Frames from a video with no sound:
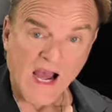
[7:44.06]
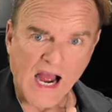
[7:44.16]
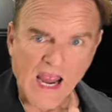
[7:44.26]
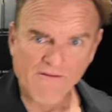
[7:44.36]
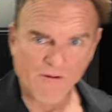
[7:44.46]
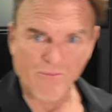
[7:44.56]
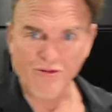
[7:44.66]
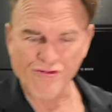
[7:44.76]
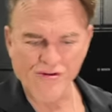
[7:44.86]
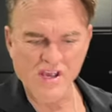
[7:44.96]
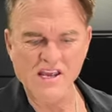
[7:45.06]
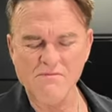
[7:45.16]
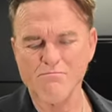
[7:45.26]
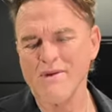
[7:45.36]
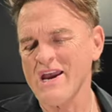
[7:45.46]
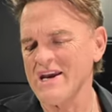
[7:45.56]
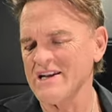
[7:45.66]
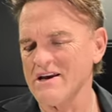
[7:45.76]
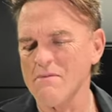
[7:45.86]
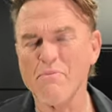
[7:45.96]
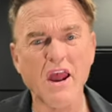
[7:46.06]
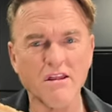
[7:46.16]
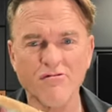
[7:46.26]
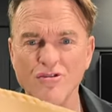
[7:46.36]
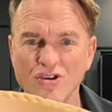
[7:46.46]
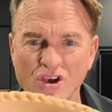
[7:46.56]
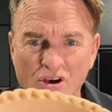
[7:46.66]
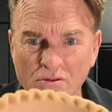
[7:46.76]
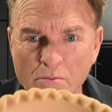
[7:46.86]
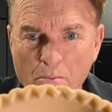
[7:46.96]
I have a pre-made pastry shell.